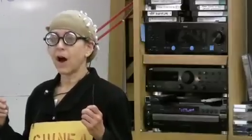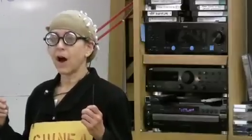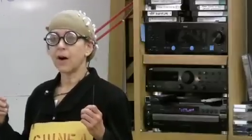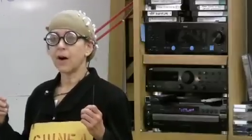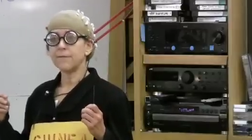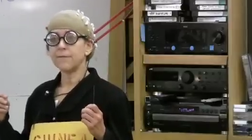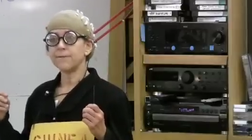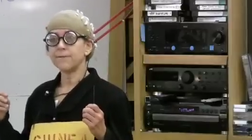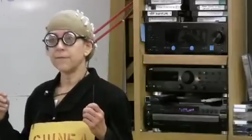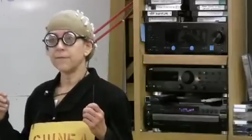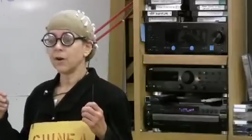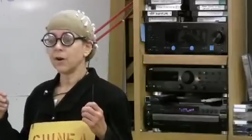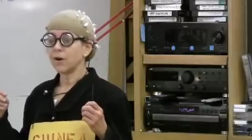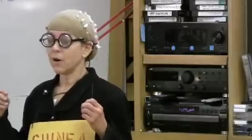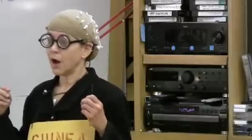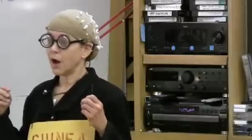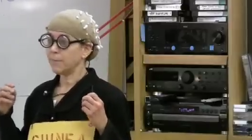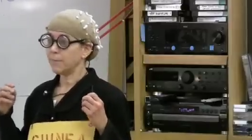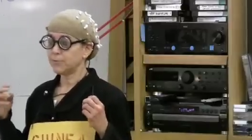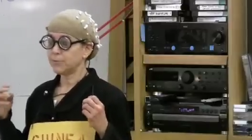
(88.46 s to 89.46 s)
of
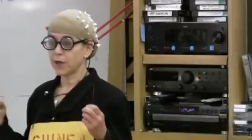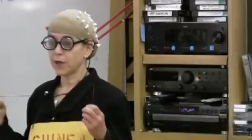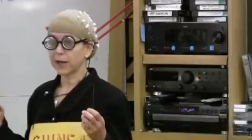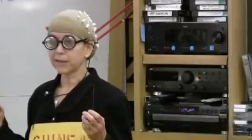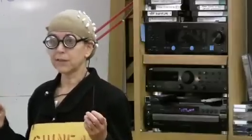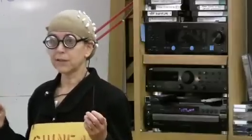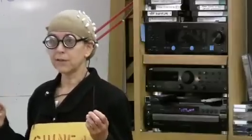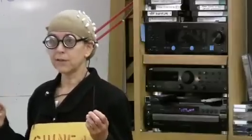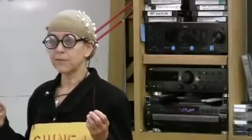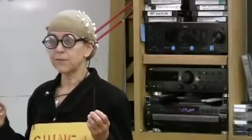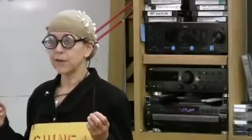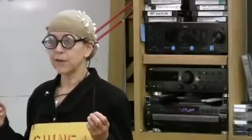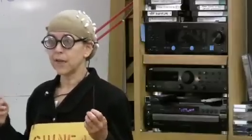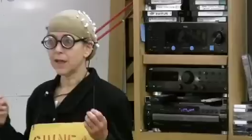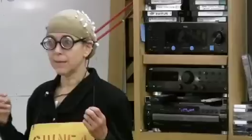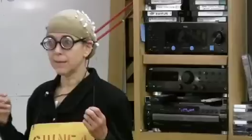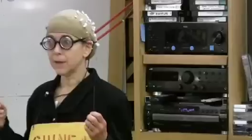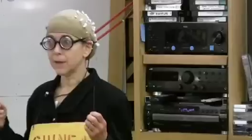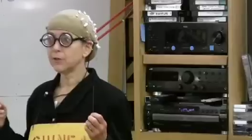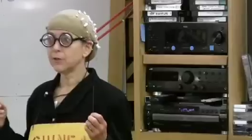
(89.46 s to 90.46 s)
objective
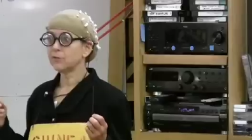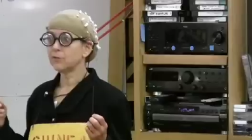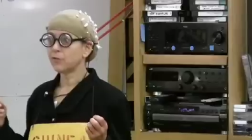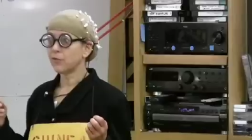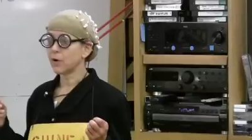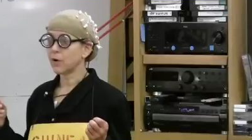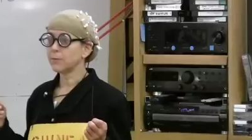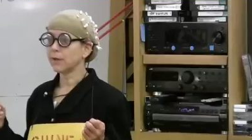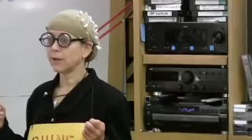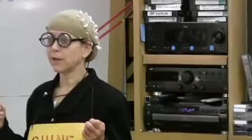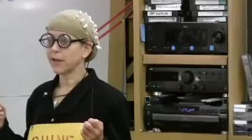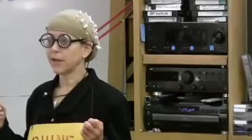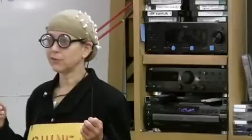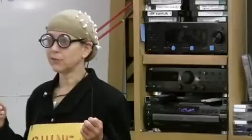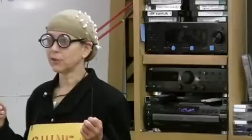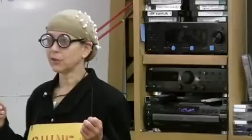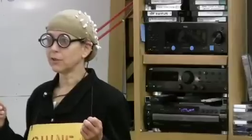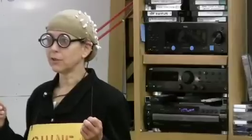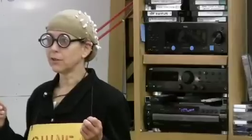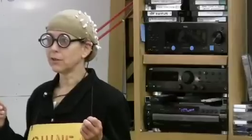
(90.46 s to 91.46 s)
image
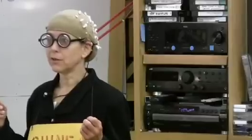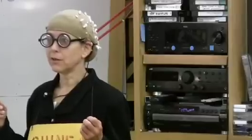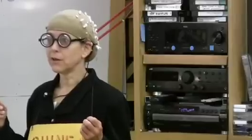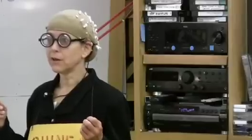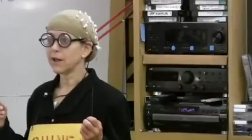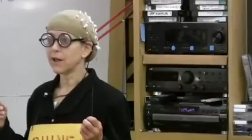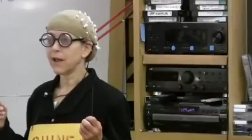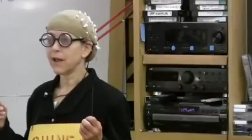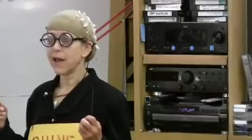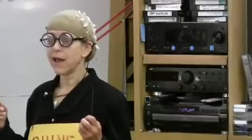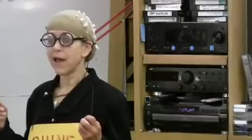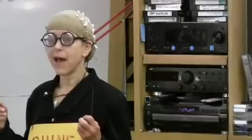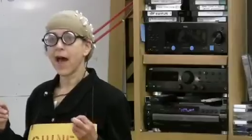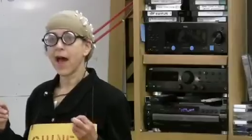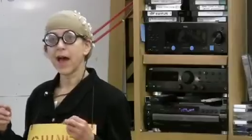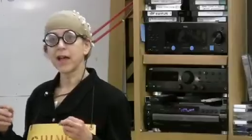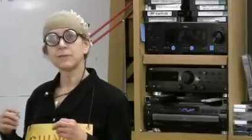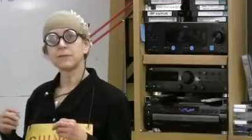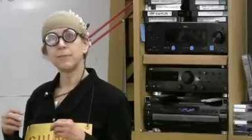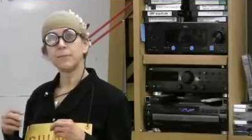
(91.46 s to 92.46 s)
formulation
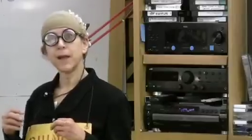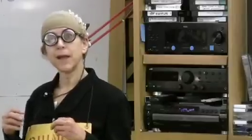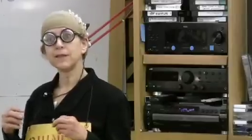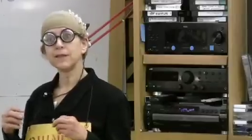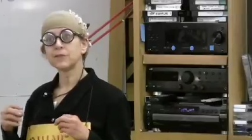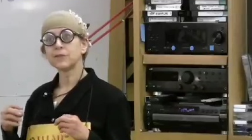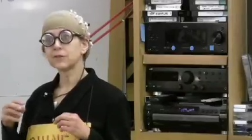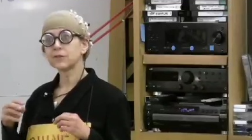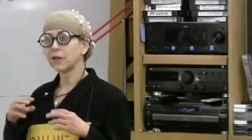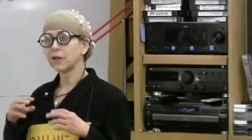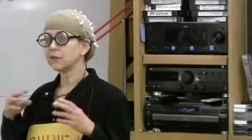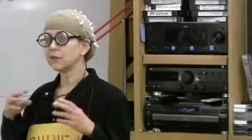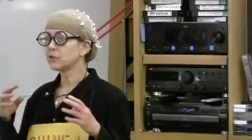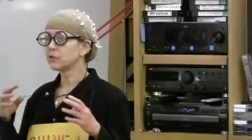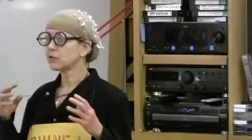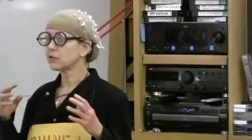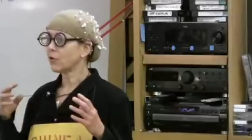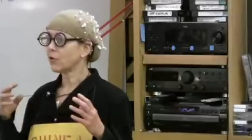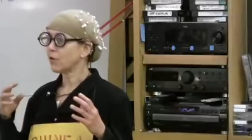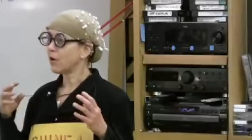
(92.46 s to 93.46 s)
has been
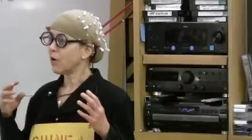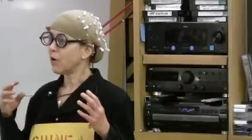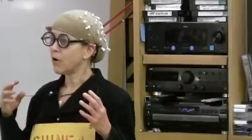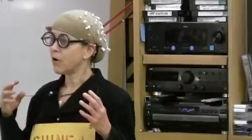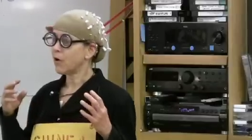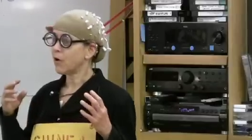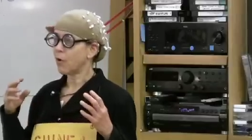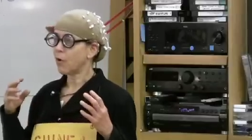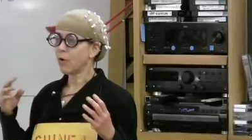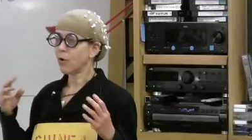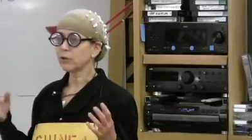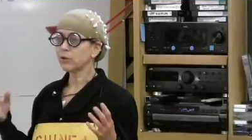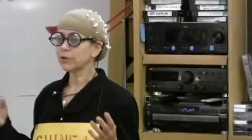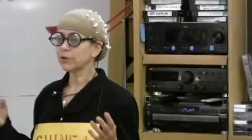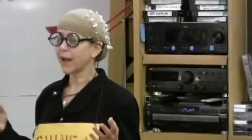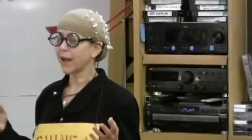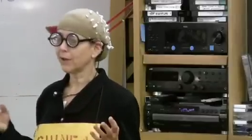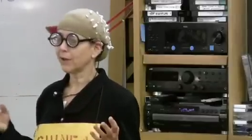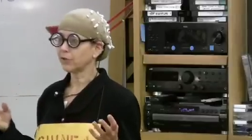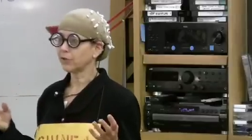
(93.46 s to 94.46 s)
since all
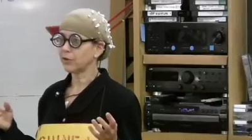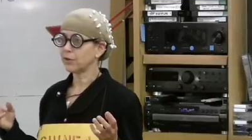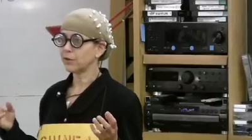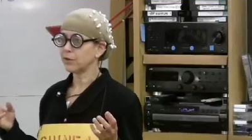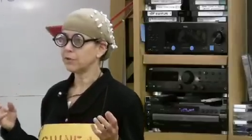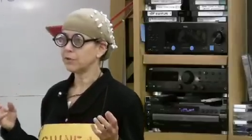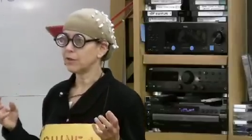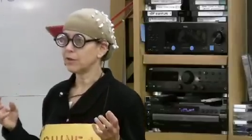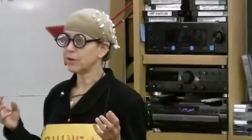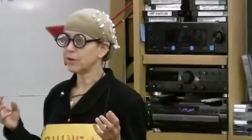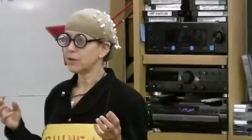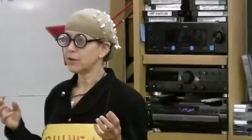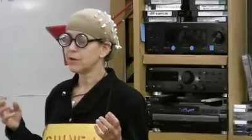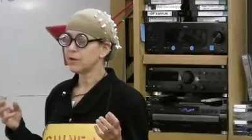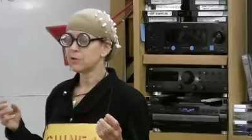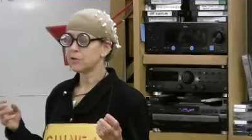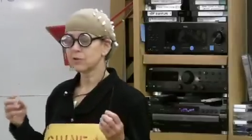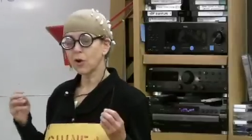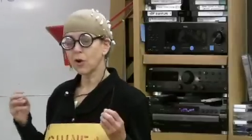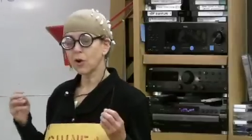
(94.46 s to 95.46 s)
childhood
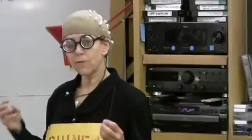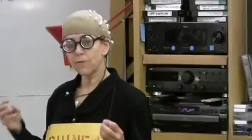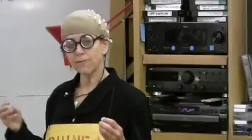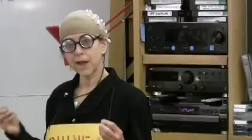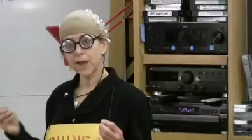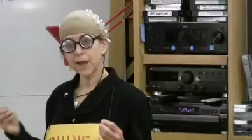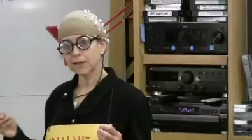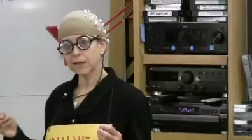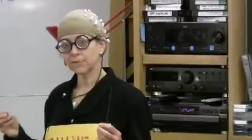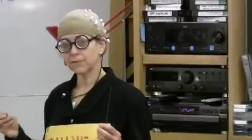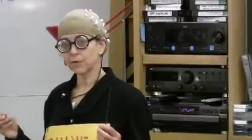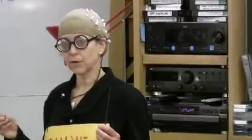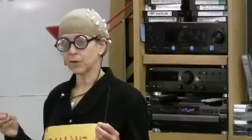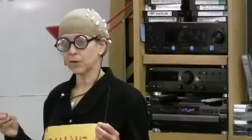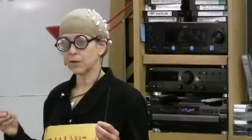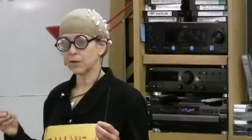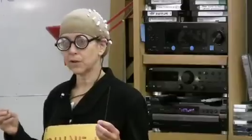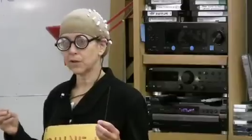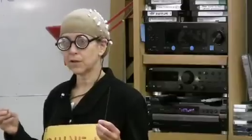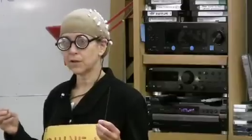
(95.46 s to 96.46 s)
so
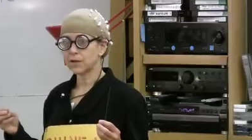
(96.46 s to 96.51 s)
faithful